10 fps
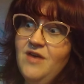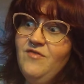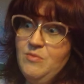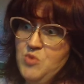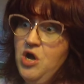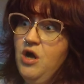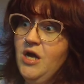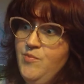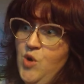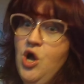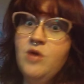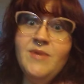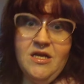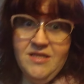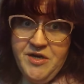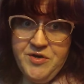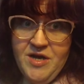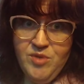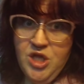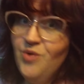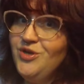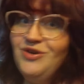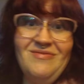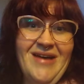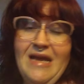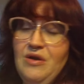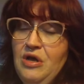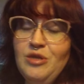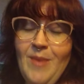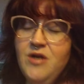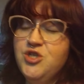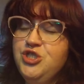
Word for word: If I'm wrong, I'm wrong, but I'll link her down below and you can find out all about her.